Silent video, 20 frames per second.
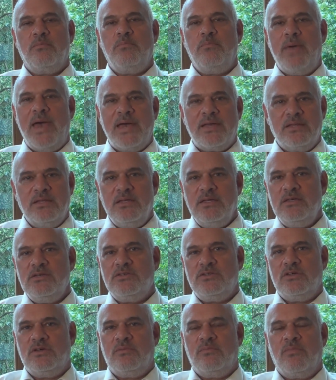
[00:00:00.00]

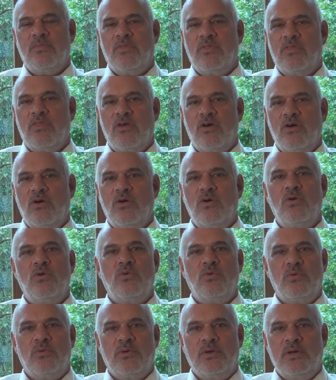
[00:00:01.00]
Magnesium,
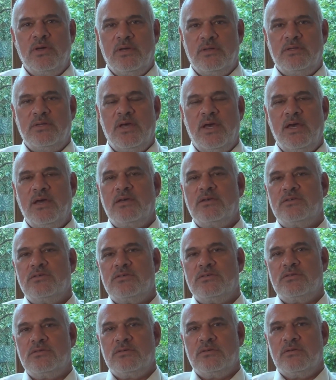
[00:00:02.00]
though it
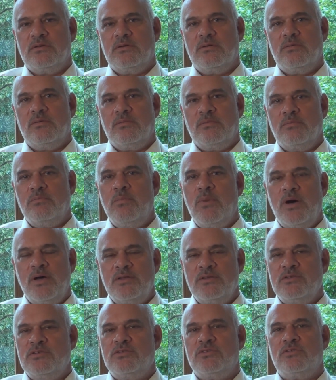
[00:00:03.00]
takes
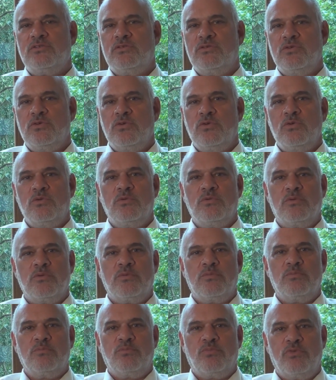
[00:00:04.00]
months to
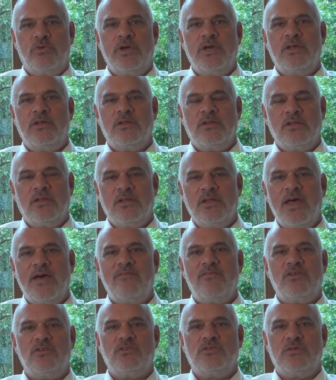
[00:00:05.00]
bring
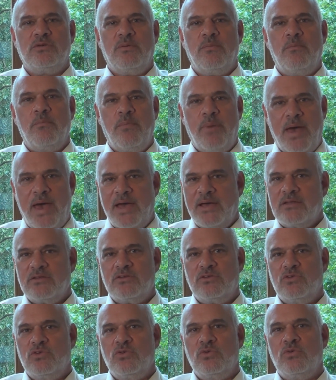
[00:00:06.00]
levels back
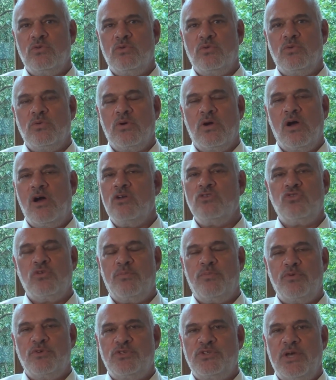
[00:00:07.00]
to
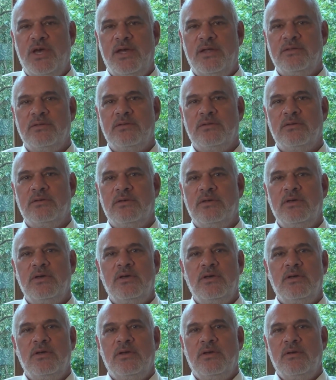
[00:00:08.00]
100%,
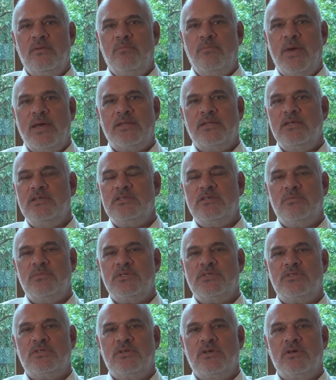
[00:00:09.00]
magnesium is